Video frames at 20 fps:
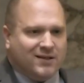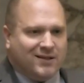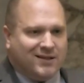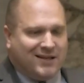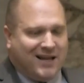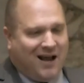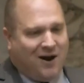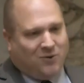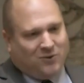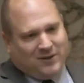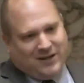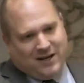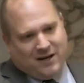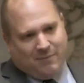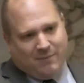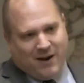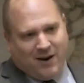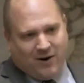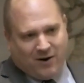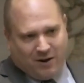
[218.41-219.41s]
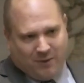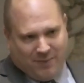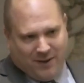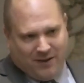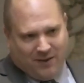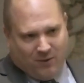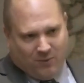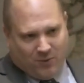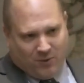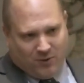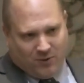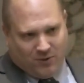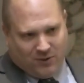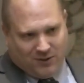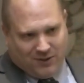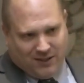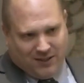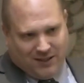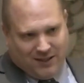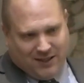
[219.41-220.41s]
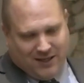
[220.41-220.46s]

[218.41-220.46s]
not only in America but in the world,